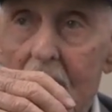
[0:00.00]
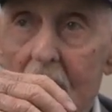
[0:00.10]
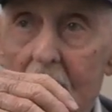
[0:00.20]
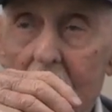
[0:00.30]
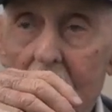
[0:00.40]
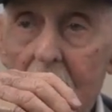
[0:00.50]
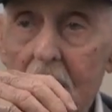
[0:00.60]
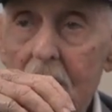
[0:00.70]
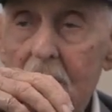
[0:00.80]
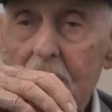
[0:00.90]
uh,
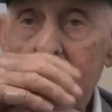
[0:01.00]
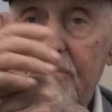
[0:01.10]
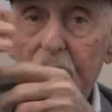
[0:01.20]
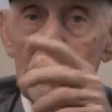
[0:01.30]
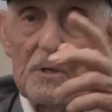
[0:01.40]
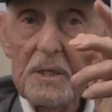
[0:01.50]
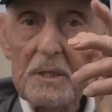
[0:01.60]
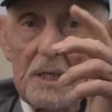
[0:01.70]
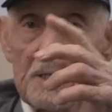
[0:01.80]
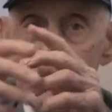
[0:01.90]
look at the board
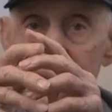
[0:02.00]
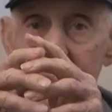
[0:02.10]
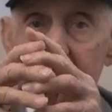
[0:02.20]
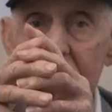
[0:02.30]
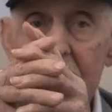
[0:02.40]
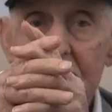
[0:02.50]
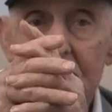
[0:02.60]
in in, uh,